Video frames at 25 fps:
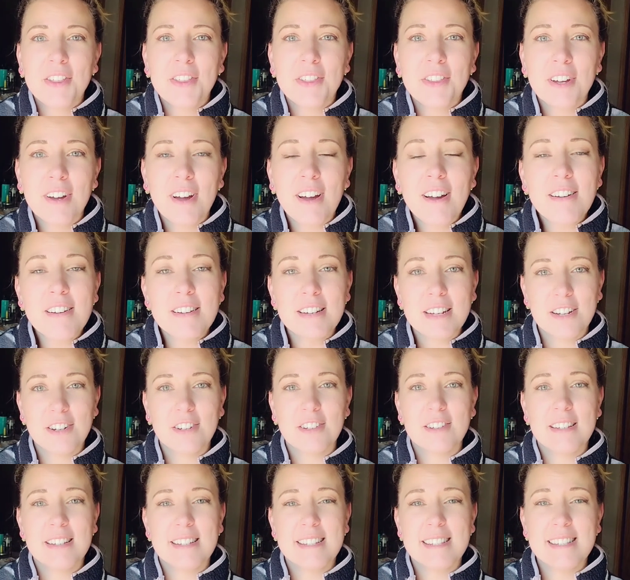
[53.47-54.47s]
There are
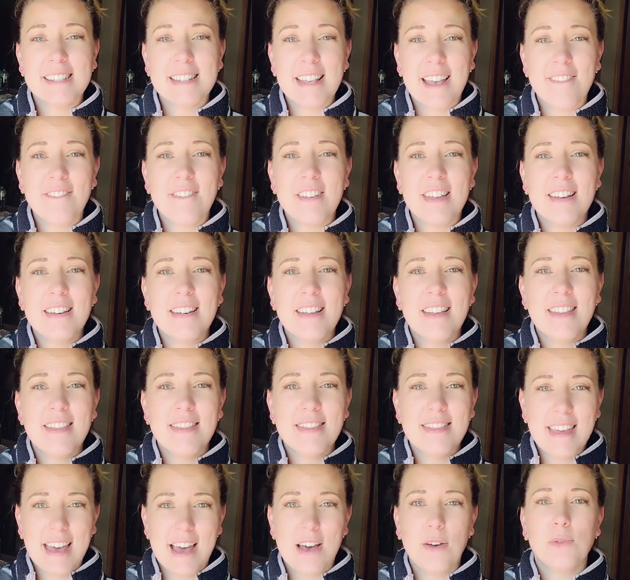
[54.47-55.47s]
nearly
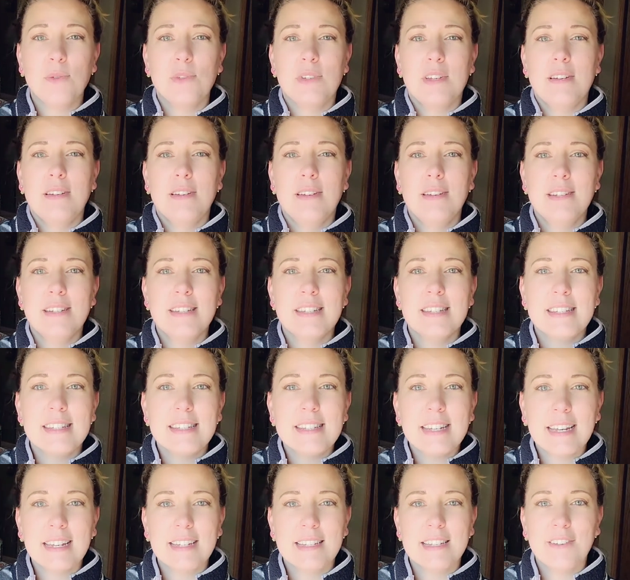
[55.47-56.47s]
7,000
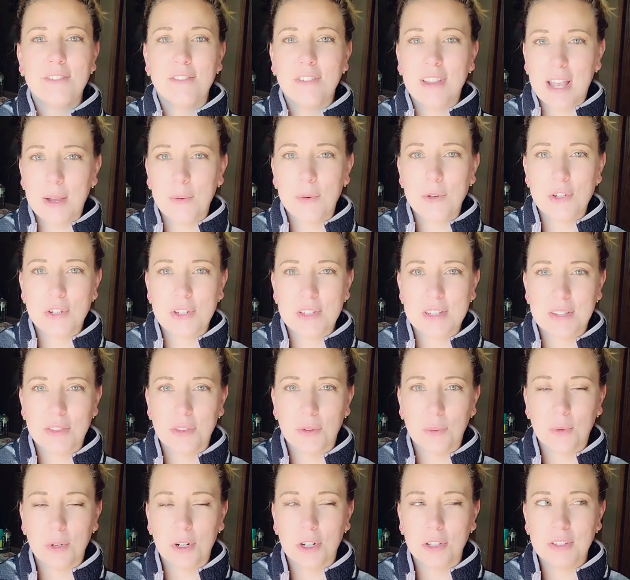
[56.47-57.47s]
distinctive languages in
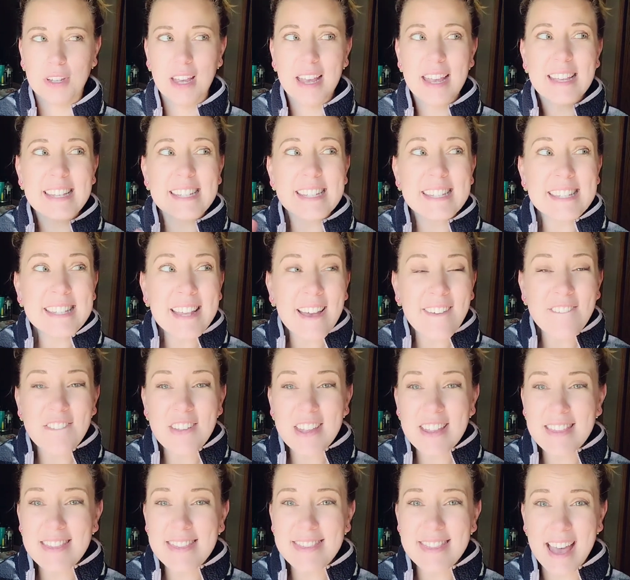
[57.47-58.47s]
the world.
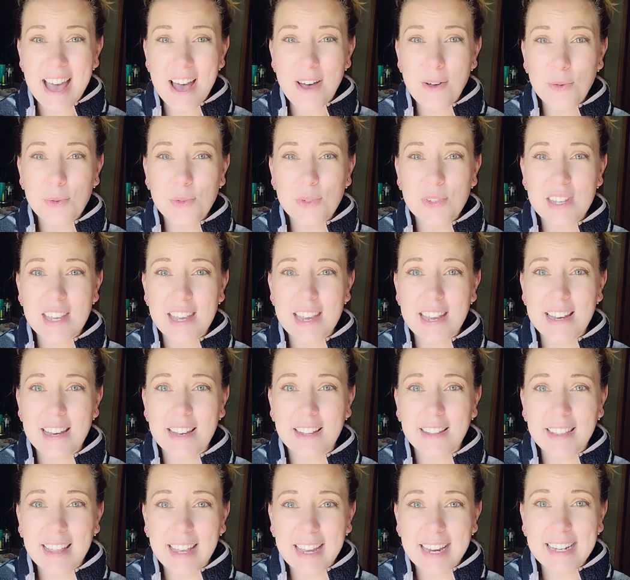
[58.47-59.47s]

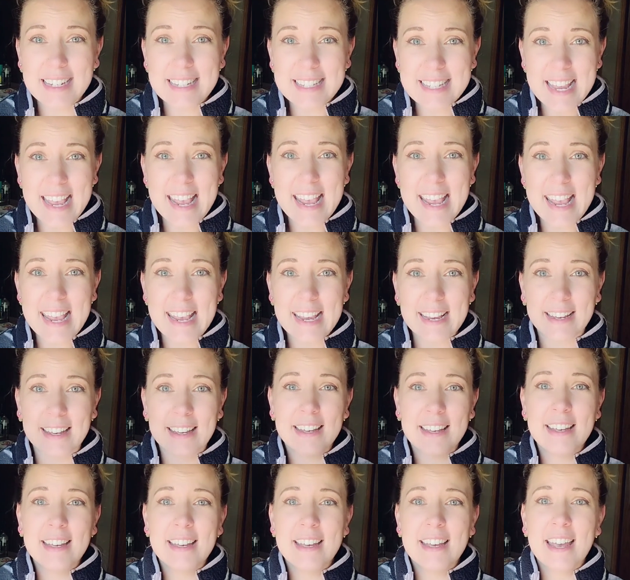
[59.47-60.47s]
7,000, like dang.
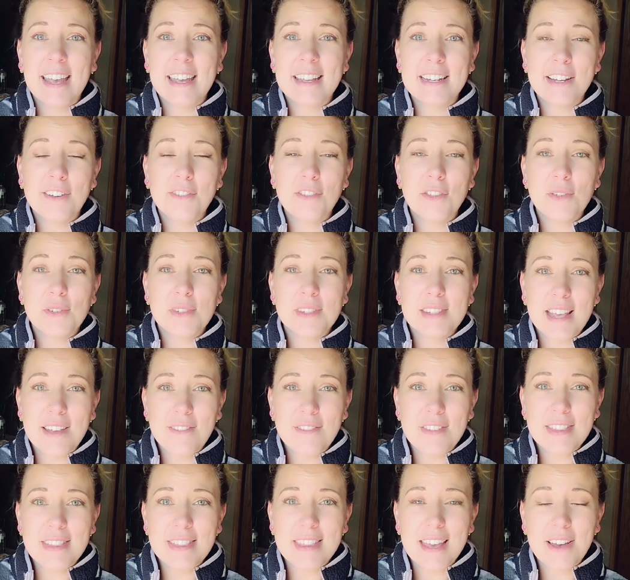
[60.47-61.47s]
And of those
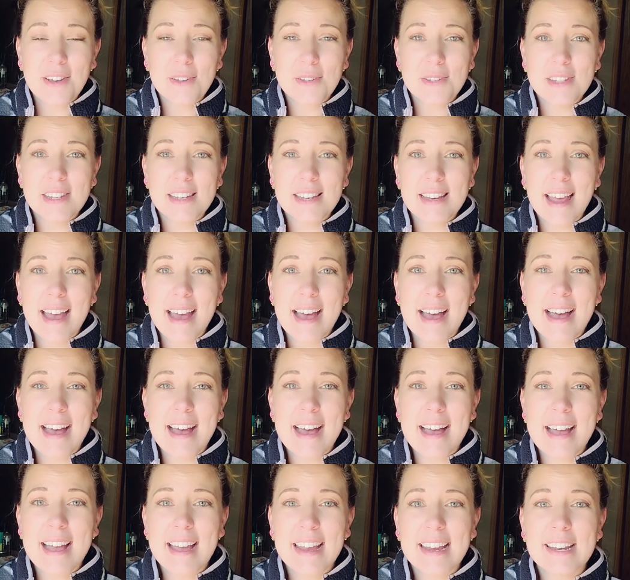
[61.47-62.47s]
7,000,
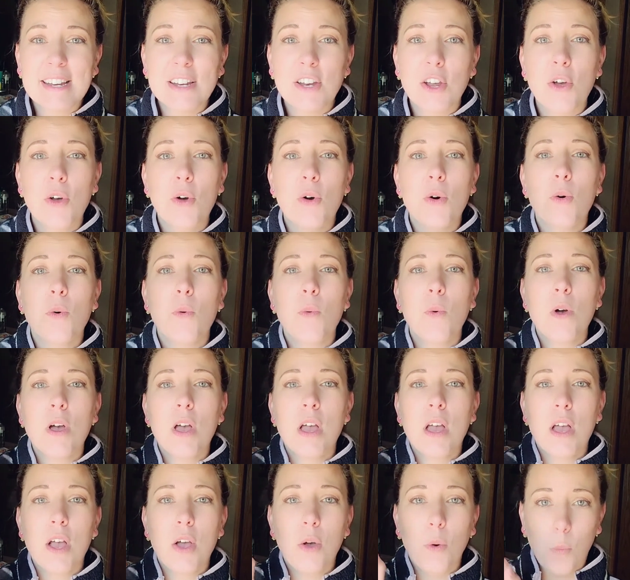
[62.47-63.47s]
I know
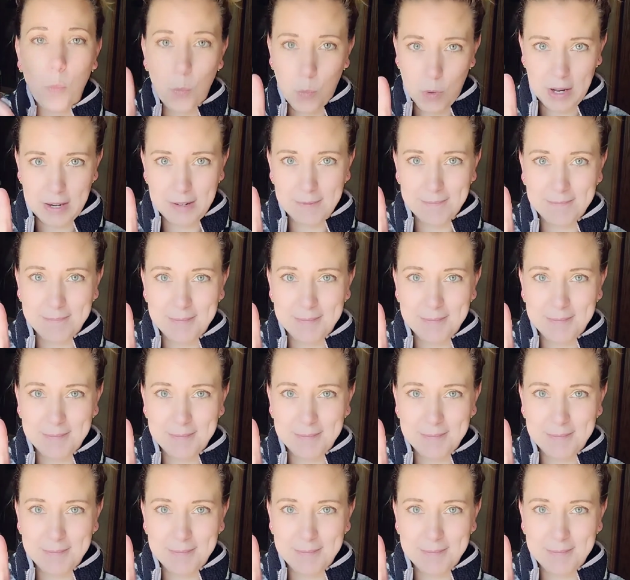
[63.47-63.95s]
one.